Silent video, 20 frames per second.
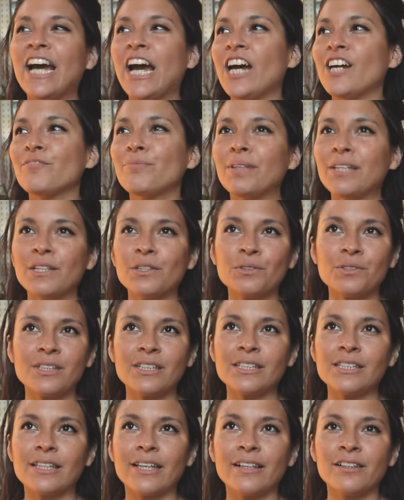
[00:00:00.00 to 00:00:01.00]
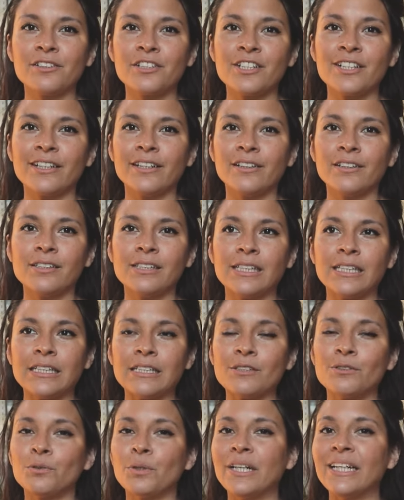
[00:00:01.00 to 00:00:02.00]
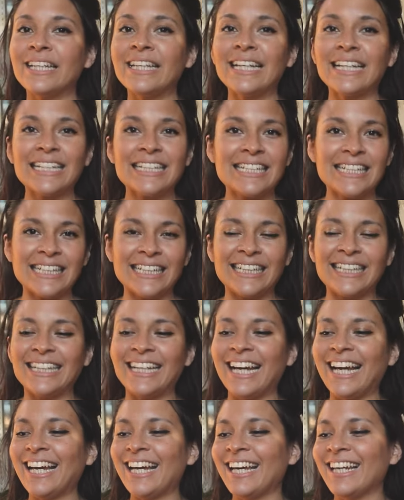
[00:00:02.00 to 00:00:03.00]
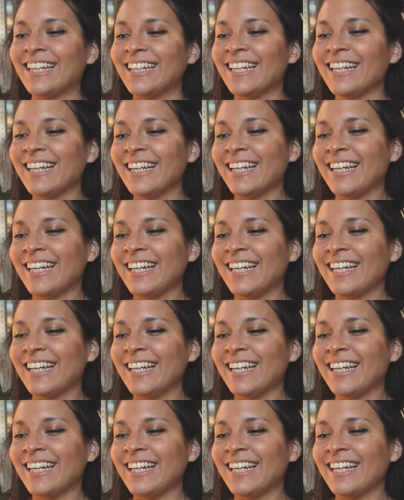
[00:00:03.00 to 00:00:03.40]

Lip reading: I've been using Skillshare since 2018, and